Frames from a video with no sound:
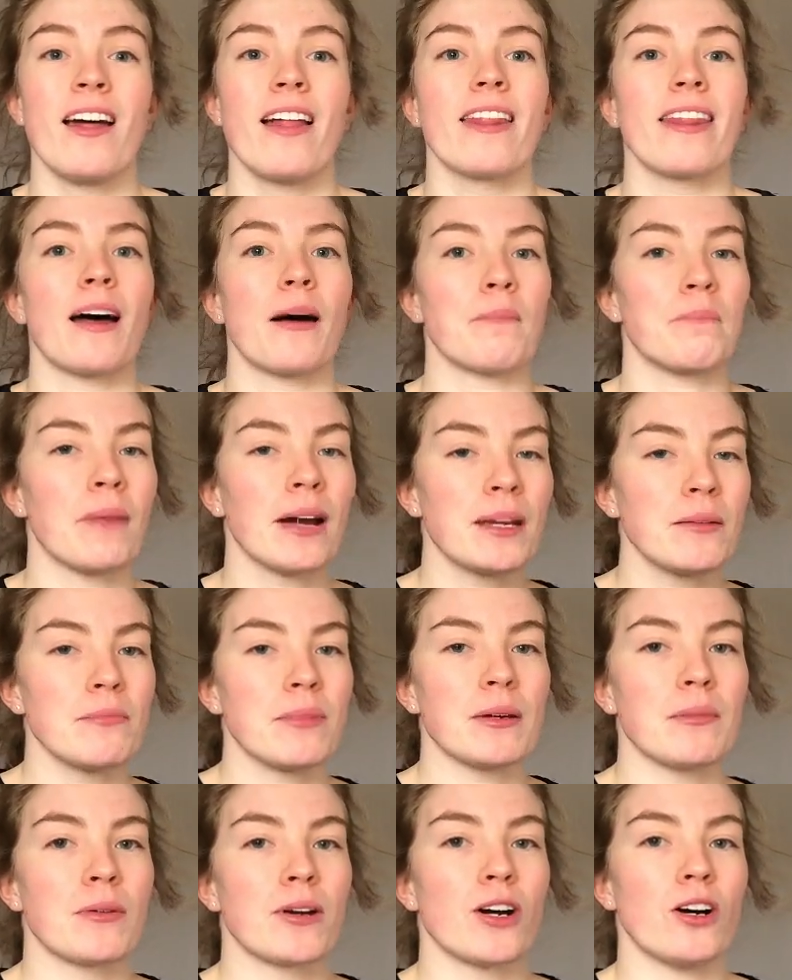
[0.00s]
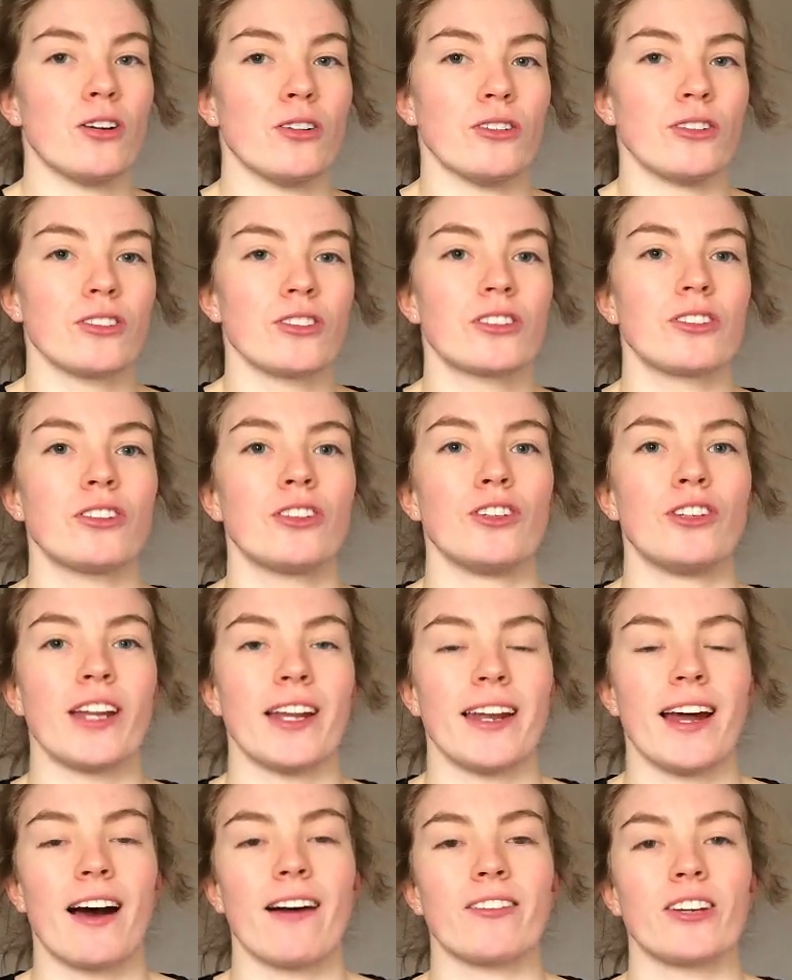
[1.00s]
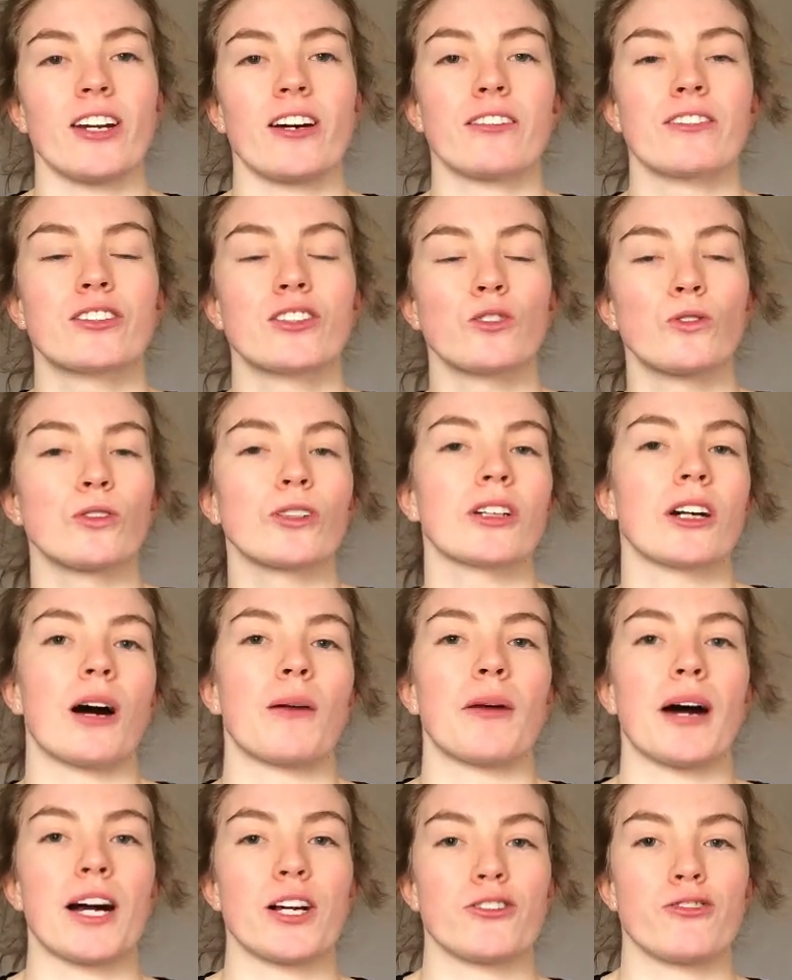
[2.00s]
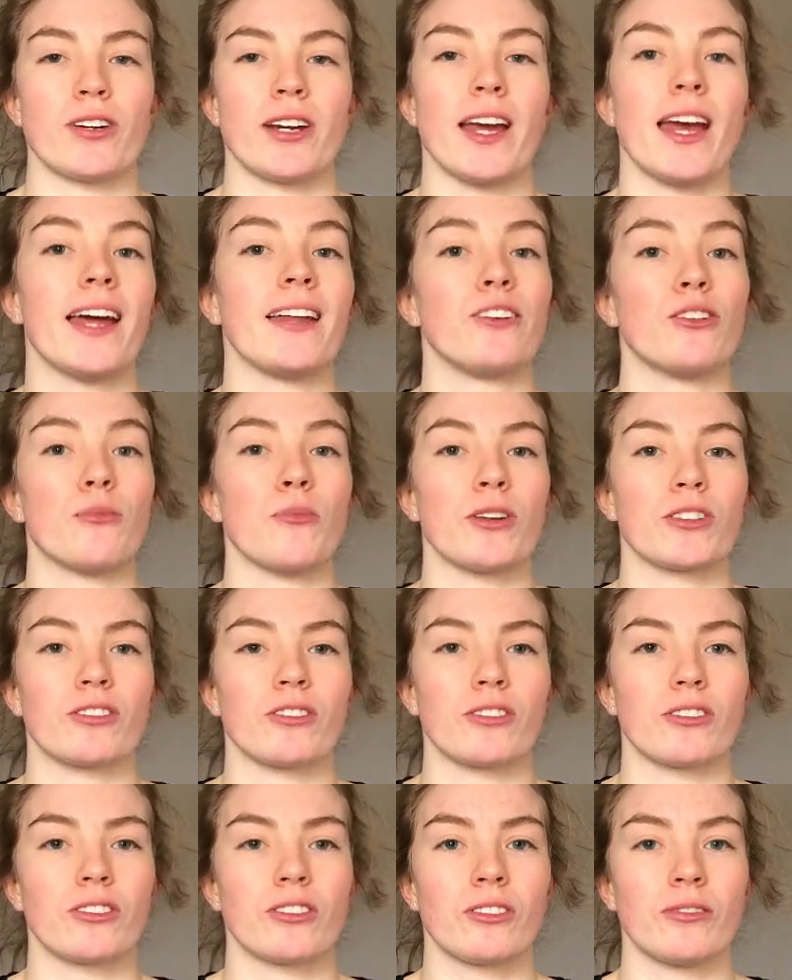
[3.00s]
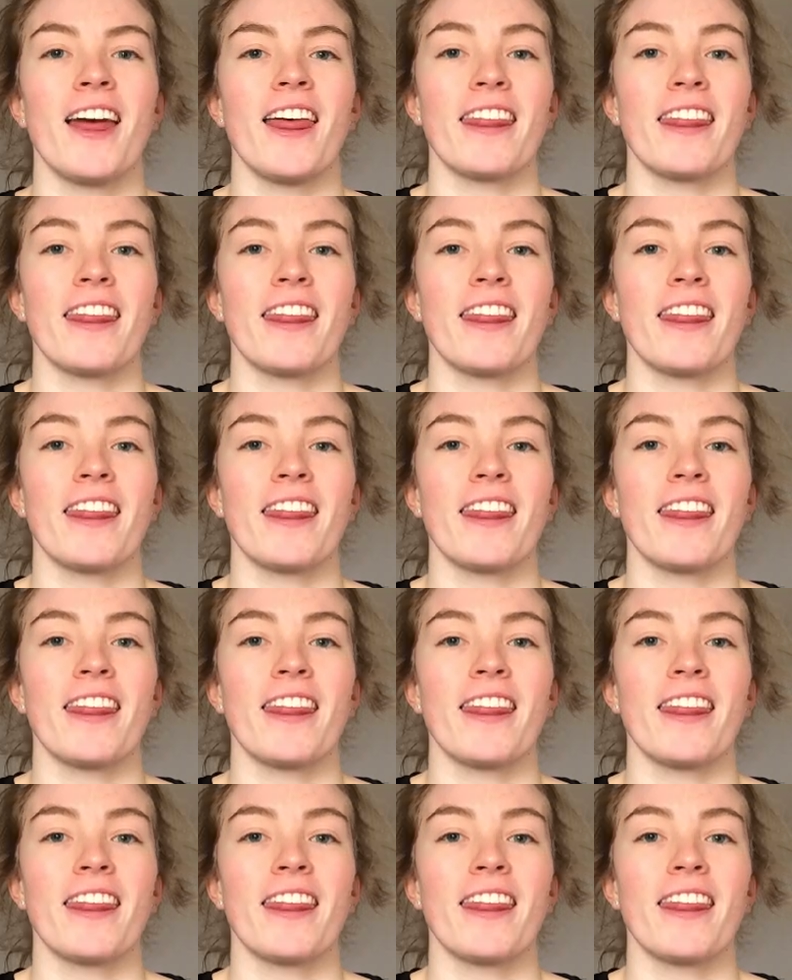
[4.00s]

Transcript: that might be because you didn't have enough stored carbohydrate in your muscles.